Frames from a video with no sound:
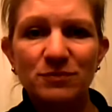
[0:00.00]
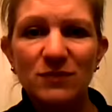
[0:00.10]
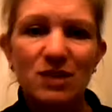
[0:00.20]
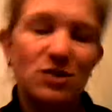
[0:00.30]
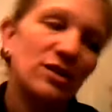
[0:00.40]

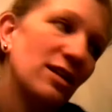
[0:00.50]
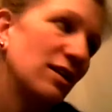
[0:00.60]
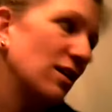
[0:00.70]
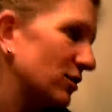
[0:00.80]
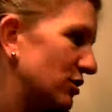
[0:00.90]
And so I was like,
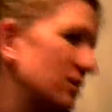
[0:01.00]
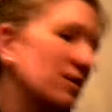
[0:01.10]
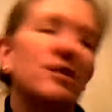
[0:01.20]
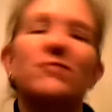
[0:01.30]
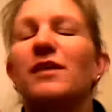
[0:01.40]
"Oh, she's
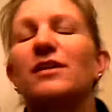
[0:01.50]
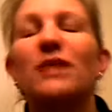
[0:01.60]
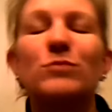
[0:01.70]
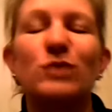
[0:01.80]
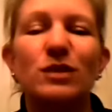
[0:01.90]
like a fellow
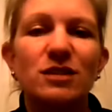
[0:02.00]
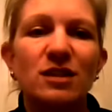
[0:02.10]
emerald."